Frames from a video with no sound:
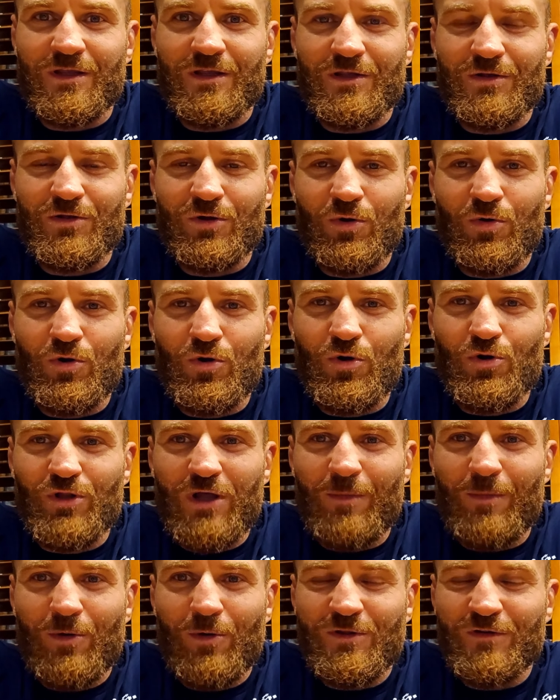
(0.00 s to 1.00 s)
you know, good
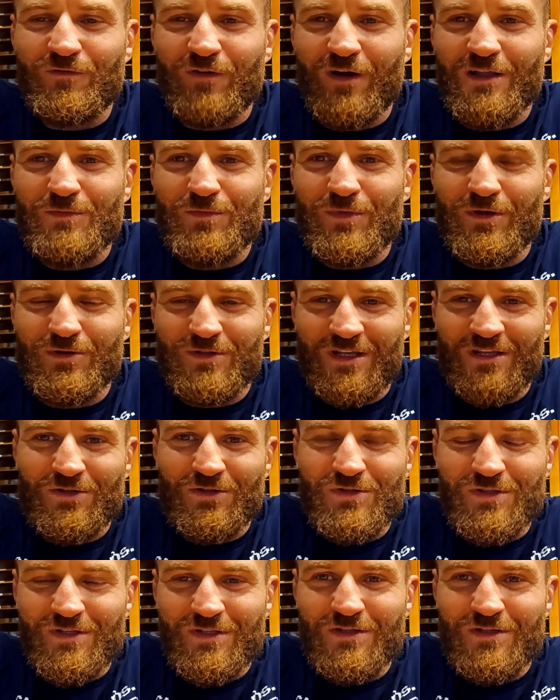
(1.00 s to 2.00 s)
about the fight, because I
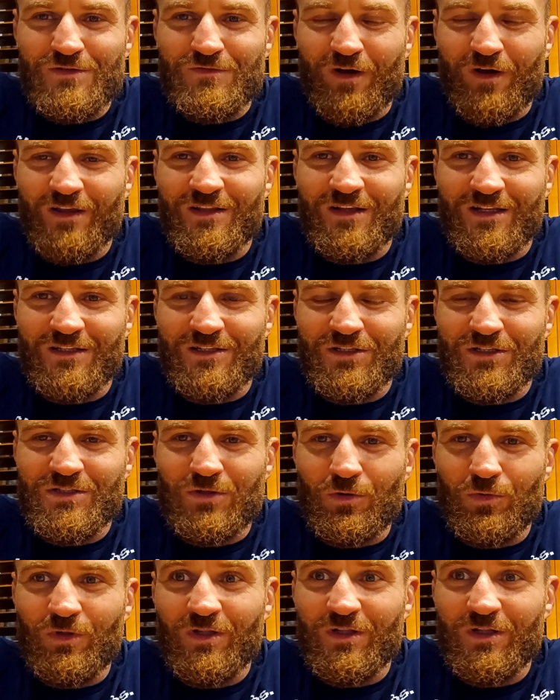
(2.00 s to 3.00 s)
don't see this fight. I just
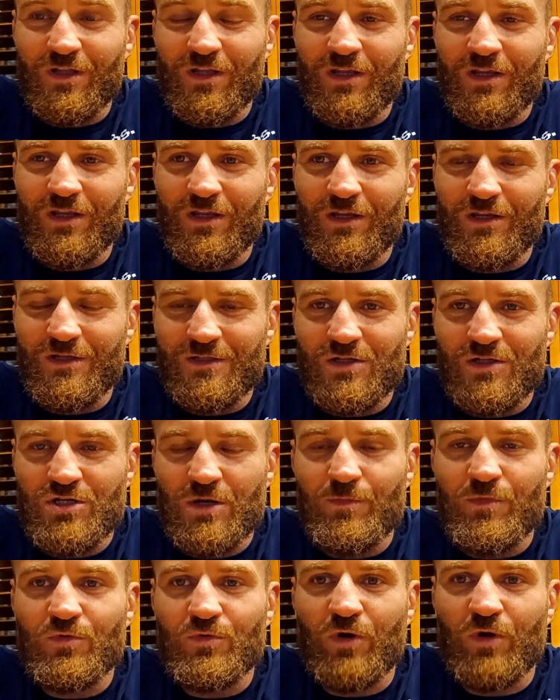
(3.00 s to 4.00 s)
know that he is the
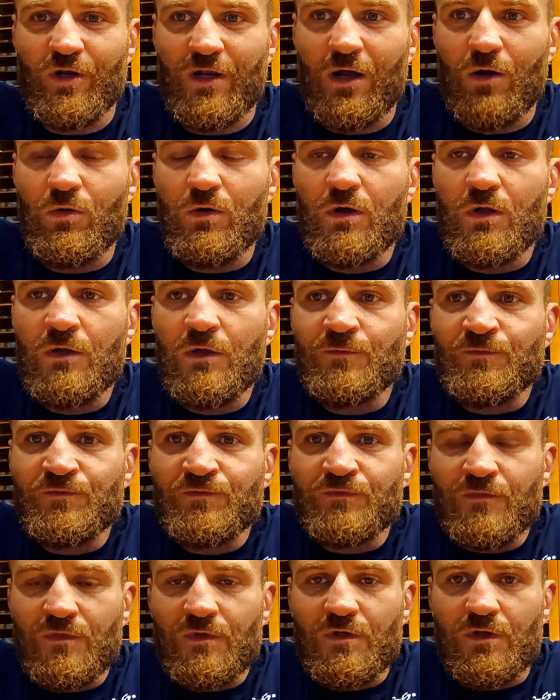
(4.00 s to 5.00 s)
champion right now.
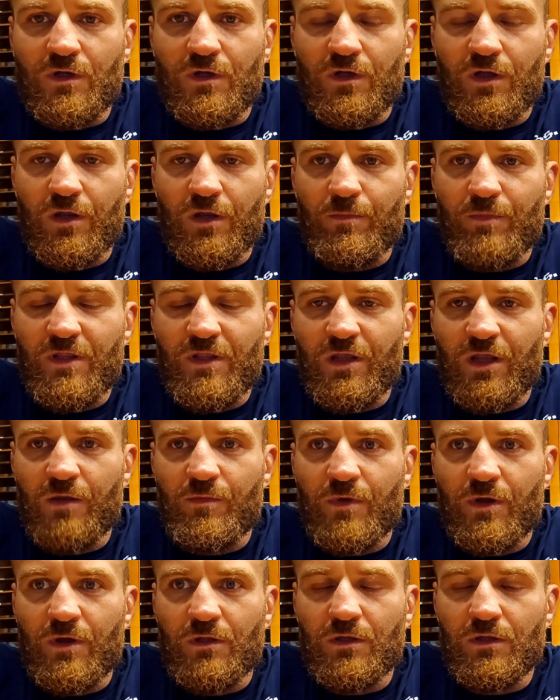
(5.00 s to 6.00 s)
Mm-hmm. He beat him,
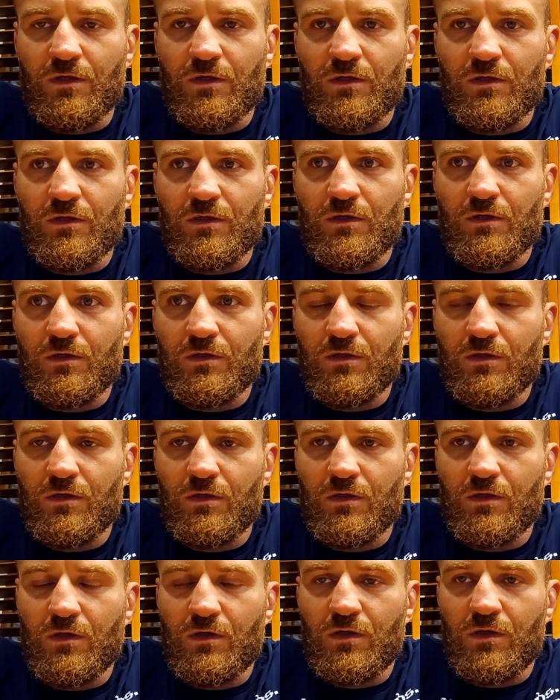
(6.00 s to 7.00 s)
and
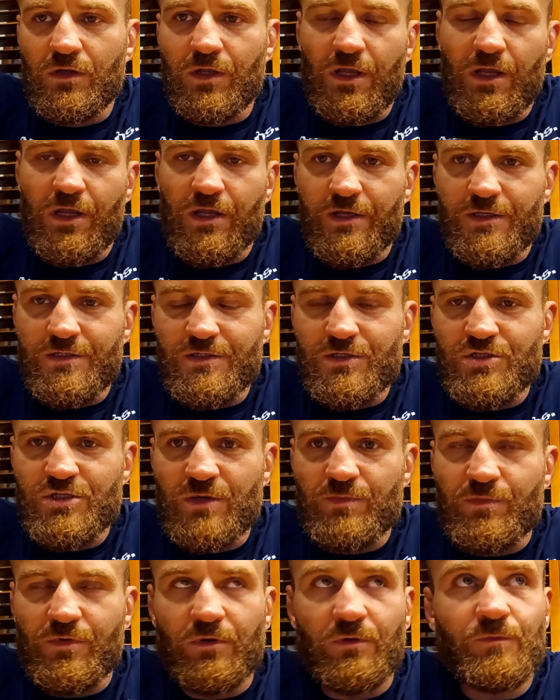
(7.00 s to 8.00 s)
he is the
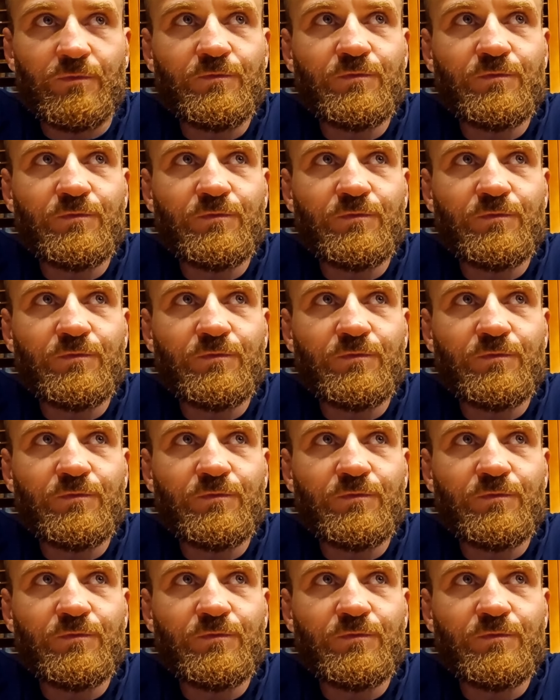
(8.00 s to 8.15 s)
champion.